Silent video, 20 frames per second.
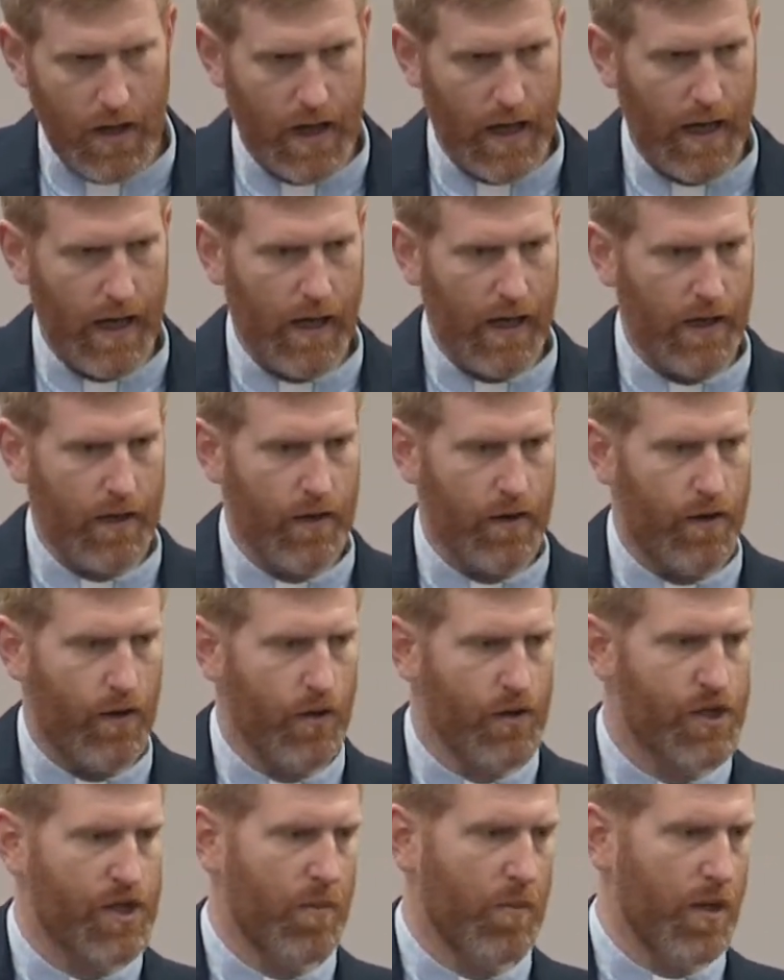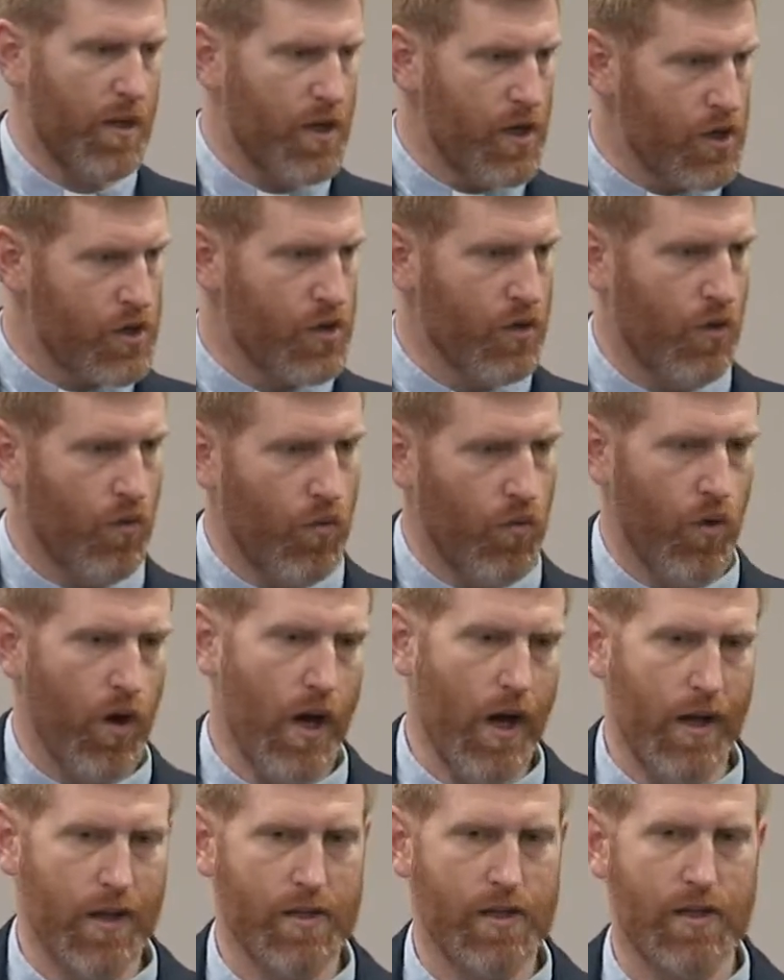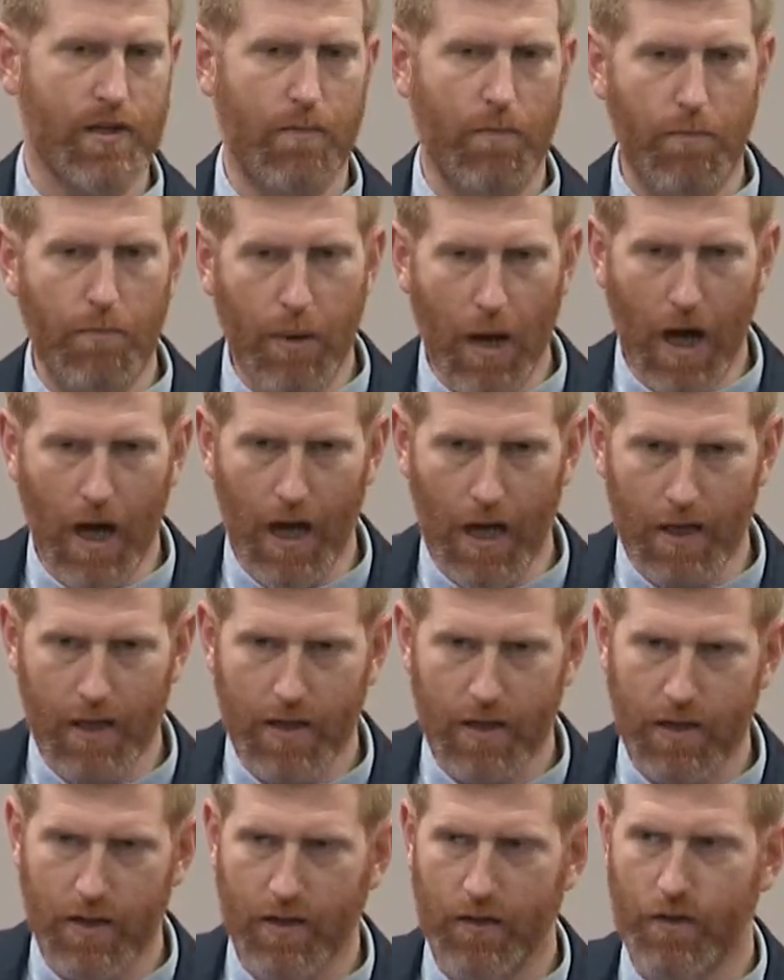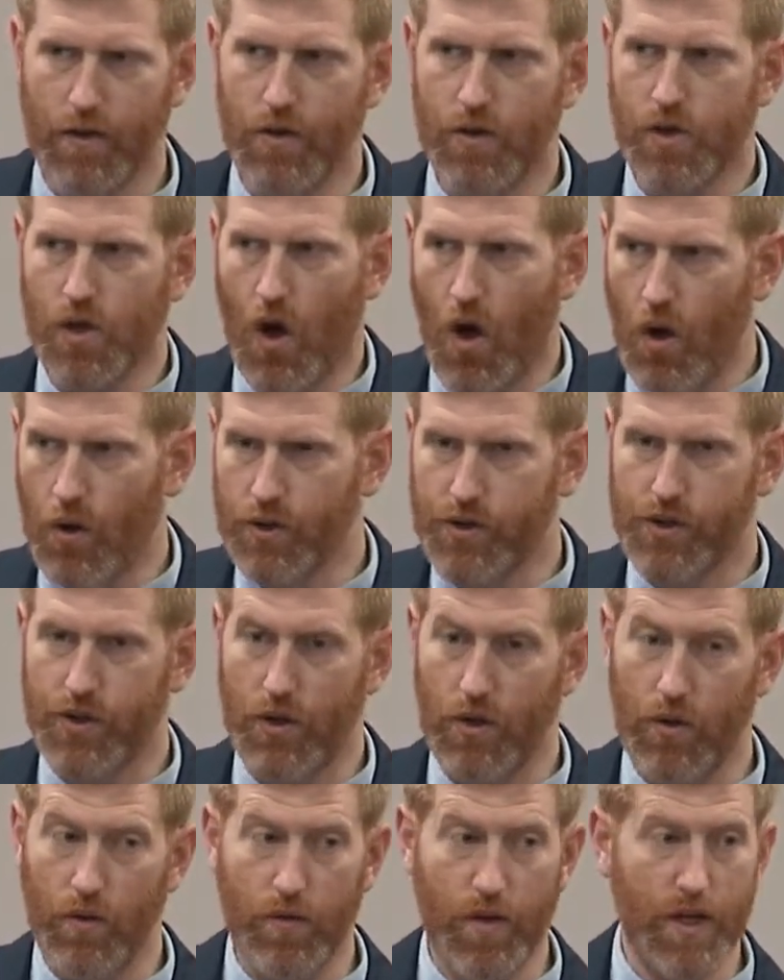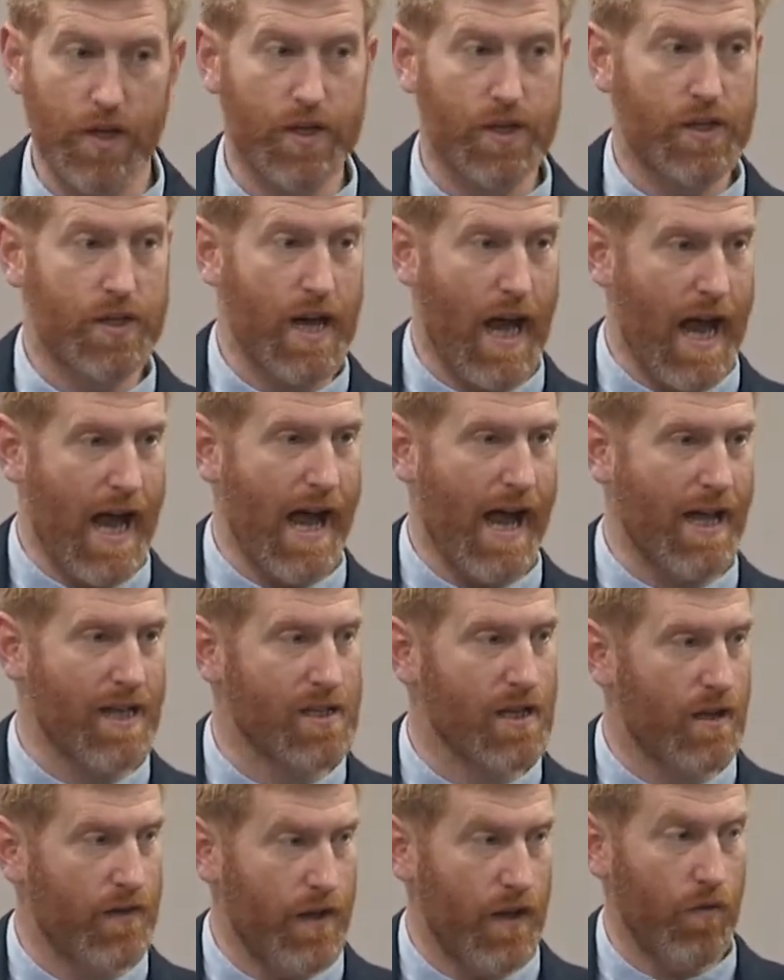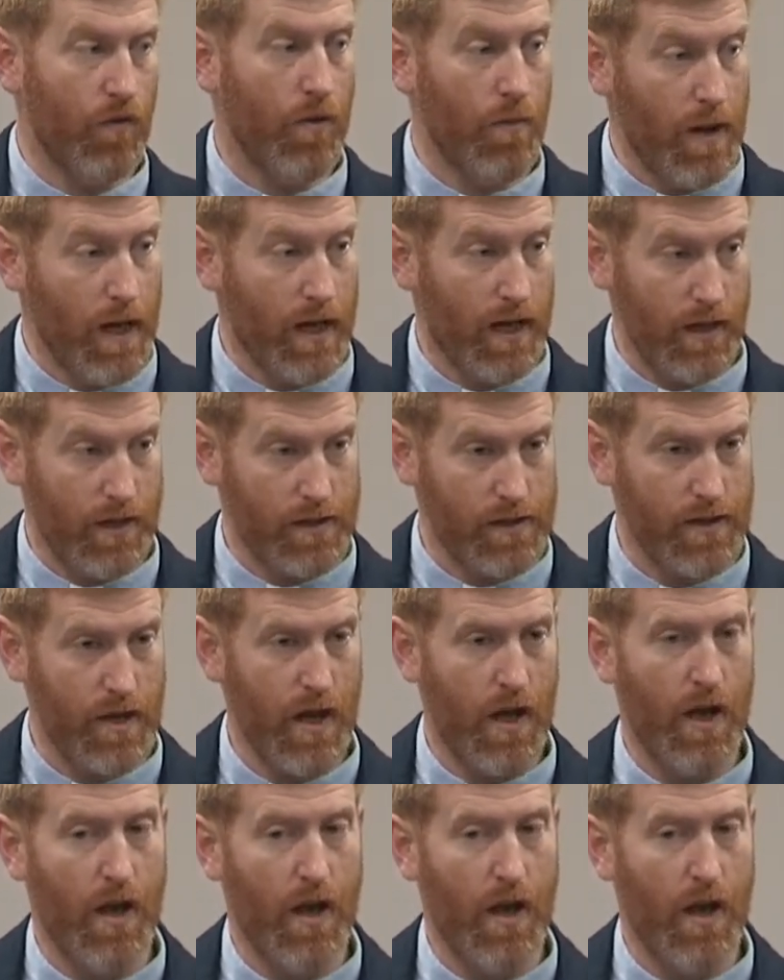and there's some initial rest. But there's also this task that remains.